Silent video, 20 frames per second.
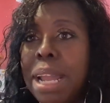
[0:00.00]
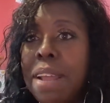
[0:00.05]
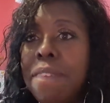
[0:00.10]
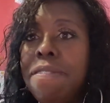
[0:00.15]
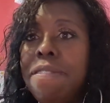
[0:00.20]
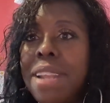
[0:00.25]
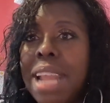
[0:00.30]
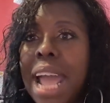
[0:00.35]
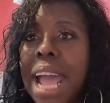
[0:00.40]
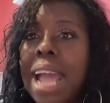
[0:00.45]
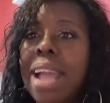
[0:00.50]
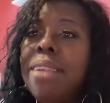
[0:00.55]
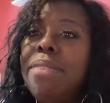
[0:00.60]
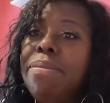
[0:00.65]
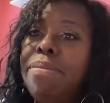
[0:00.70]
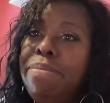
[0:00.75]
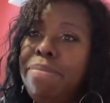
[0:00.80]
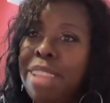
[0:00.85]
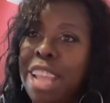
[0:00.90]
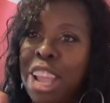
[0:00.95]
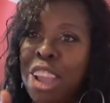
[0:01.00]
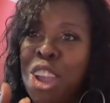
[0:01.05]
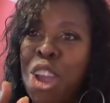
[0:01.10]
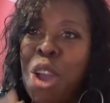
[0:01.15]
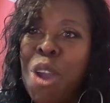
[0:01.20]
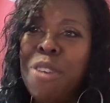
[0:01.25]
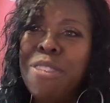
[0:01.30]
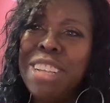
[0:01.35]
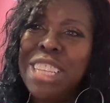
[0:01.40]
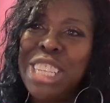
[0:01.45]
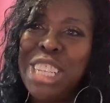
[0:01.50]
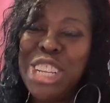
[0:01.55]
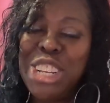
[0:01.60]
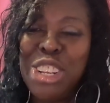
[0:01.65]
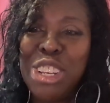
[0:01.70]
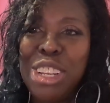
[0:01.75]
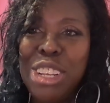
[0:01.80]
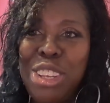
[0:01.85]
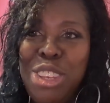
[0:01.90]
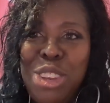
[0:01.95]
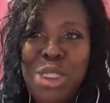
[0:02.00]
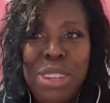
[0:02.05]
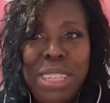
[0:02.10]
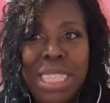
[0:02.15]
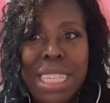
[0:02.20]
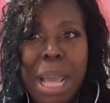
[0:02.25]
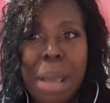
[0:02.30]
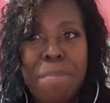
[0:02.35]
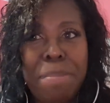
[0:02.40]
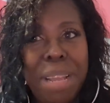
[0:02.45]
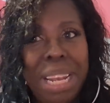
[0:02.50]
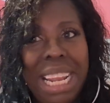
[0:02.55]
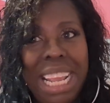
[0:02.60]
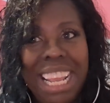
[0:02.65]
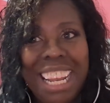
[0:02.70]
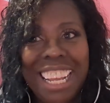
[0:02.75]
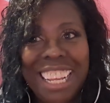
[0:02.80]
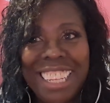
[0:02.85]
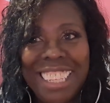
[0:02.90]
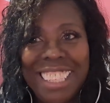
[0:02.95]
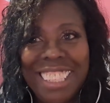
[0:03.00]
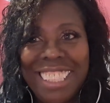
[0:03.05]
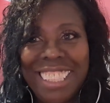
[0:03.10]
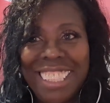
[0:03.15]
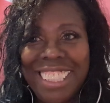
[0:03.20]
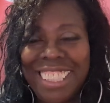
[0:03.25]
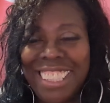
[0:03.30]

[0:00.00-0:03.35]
But if not, then go over to Nusa Penida.